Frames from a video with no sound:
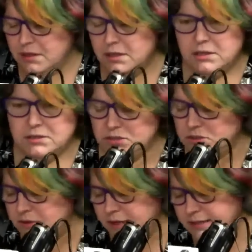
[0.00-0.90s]

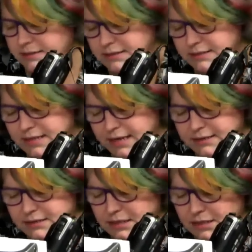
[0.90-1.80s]
do a zigzag
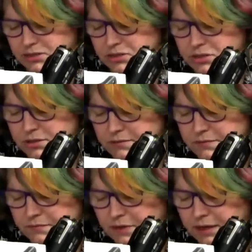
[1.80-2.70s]
stitch
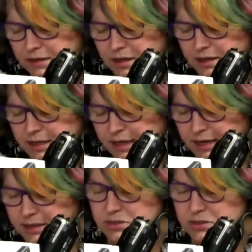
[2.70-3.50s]
right along the edge.